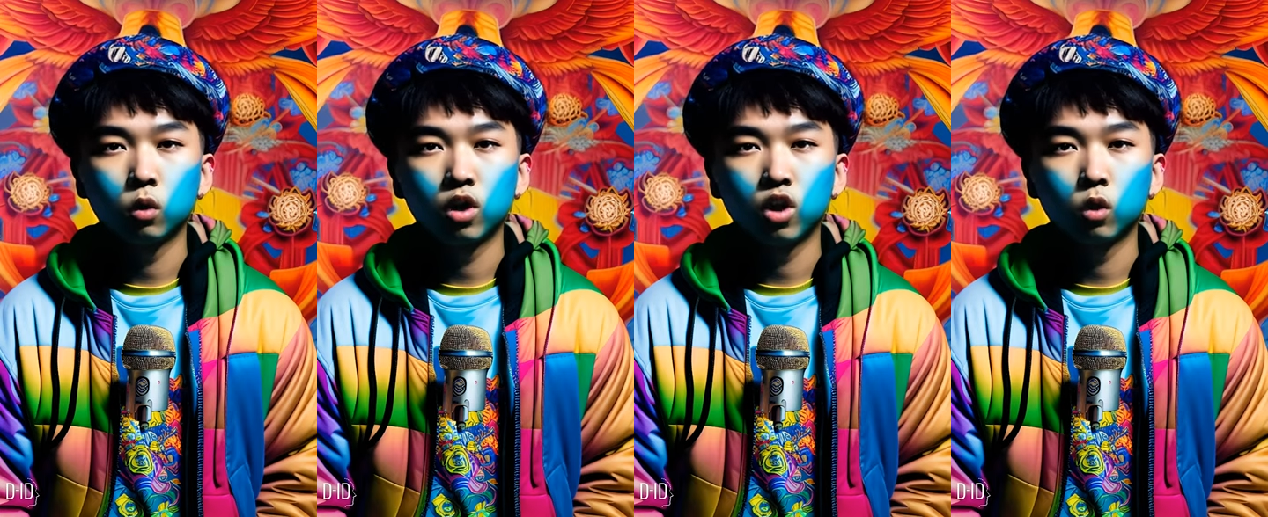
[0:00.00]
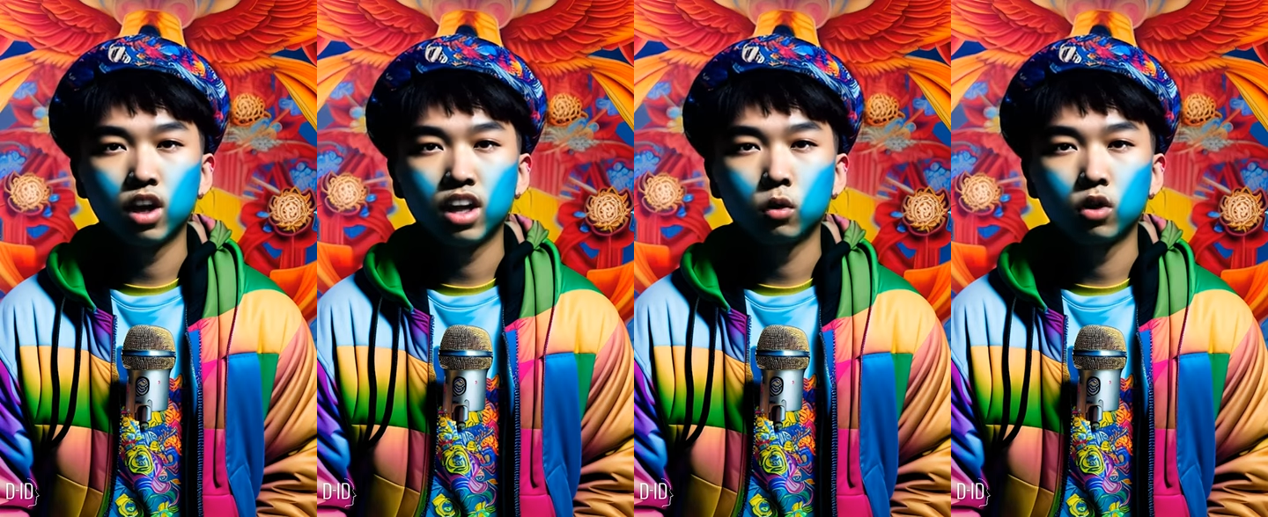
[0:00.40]
which
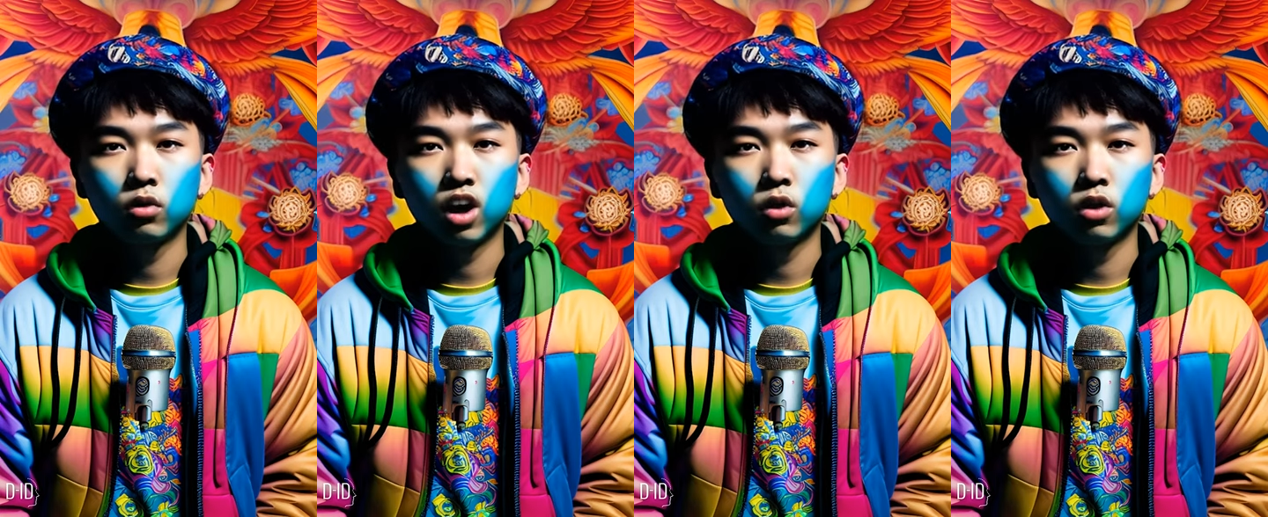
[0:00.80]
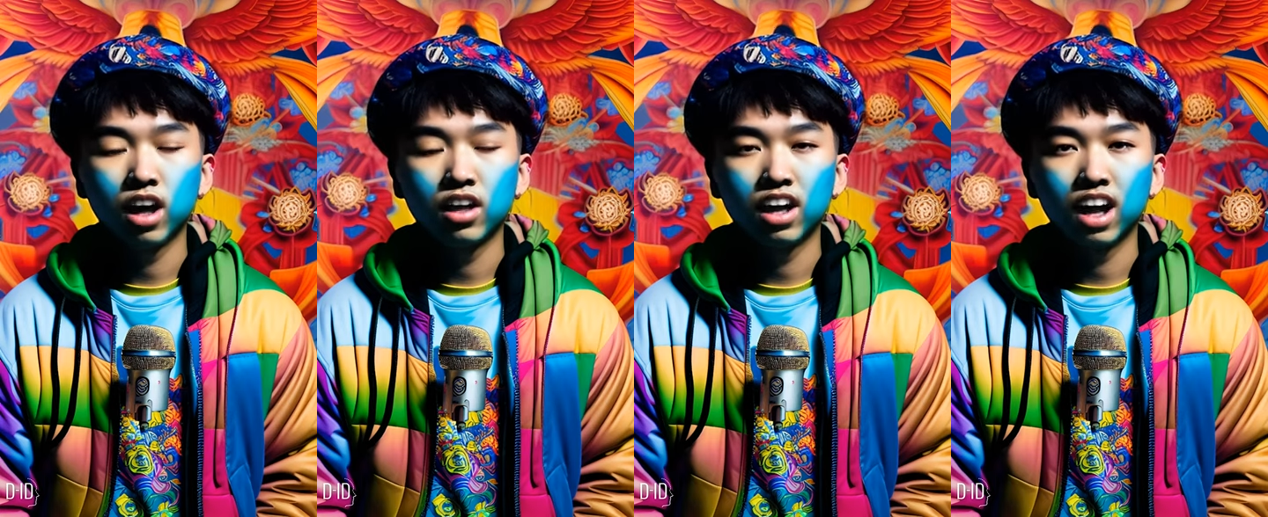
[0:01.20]
quickly went
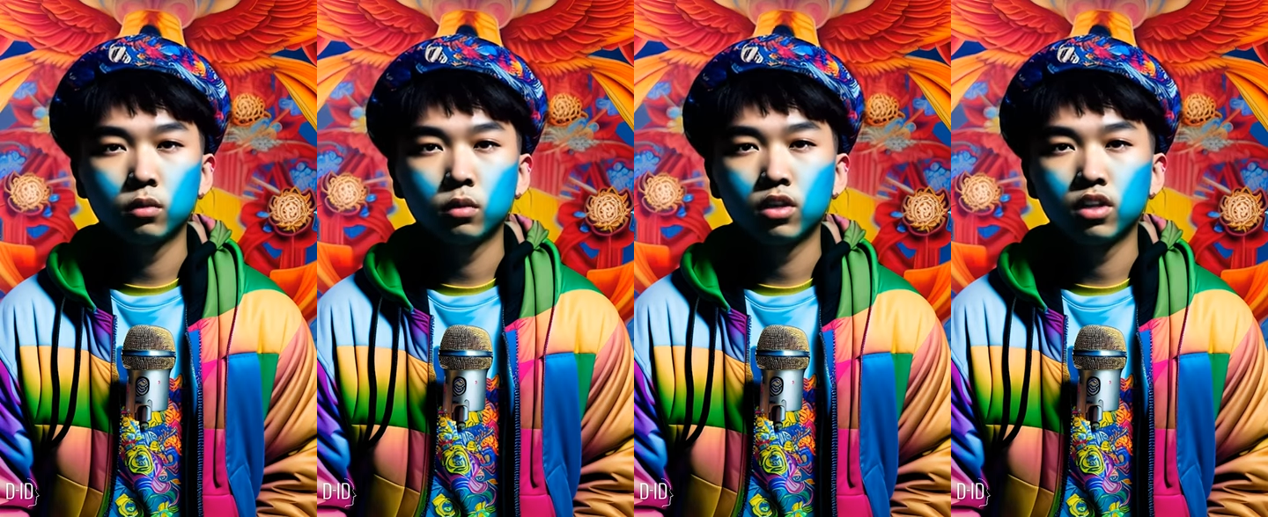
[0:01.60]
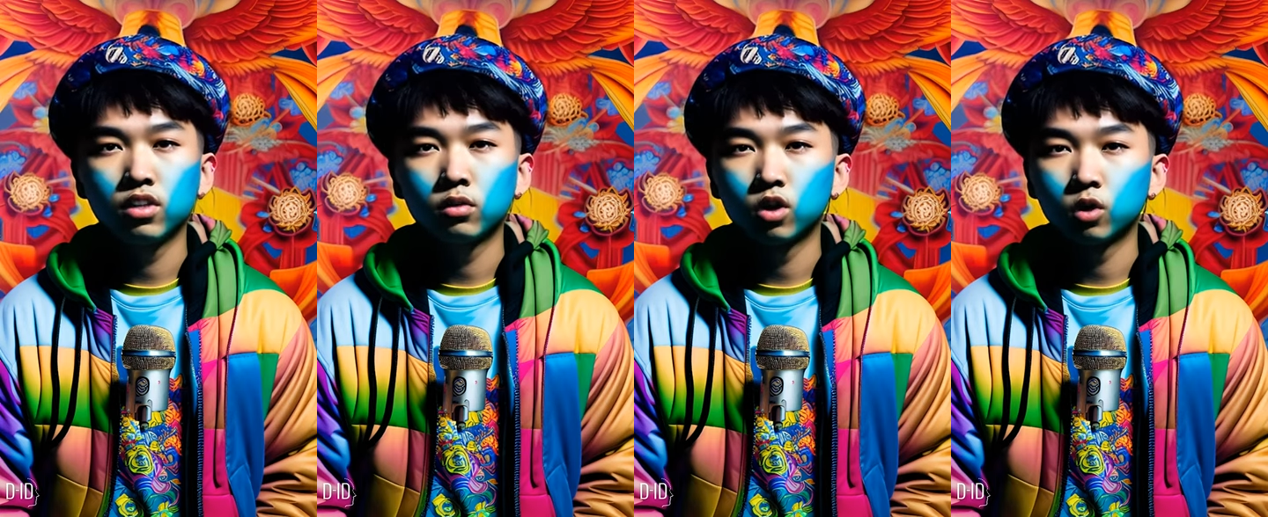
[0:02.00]
viral and gained
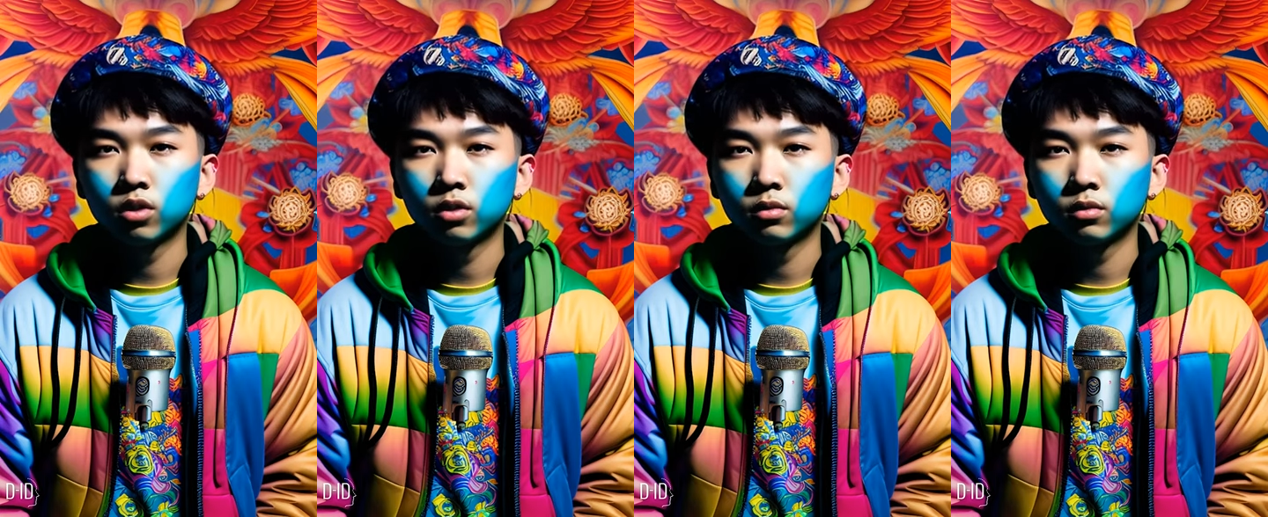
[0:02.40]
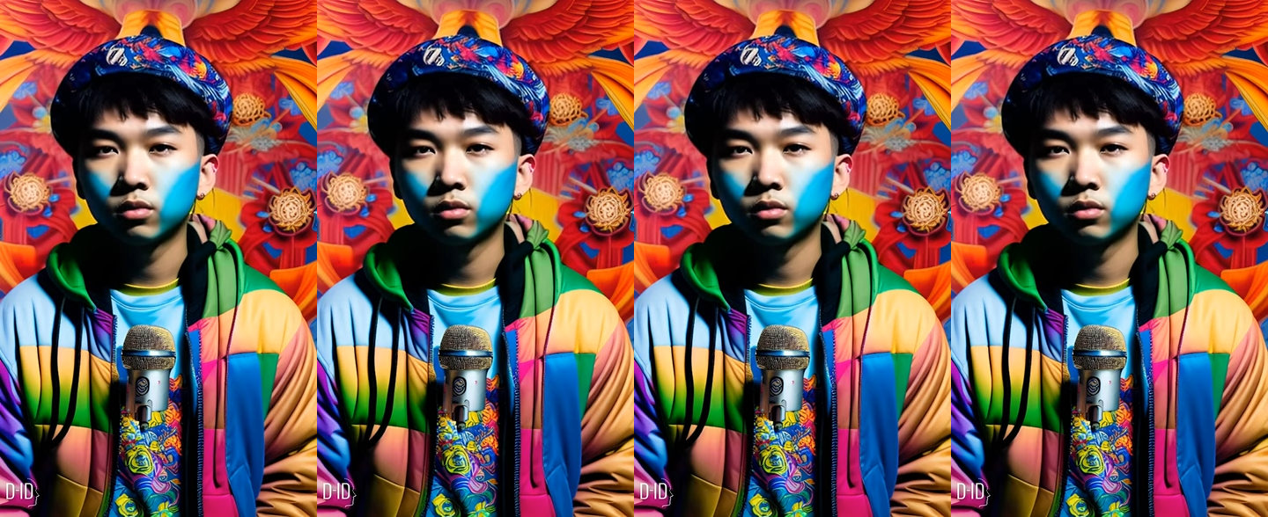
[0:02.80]
millions of views.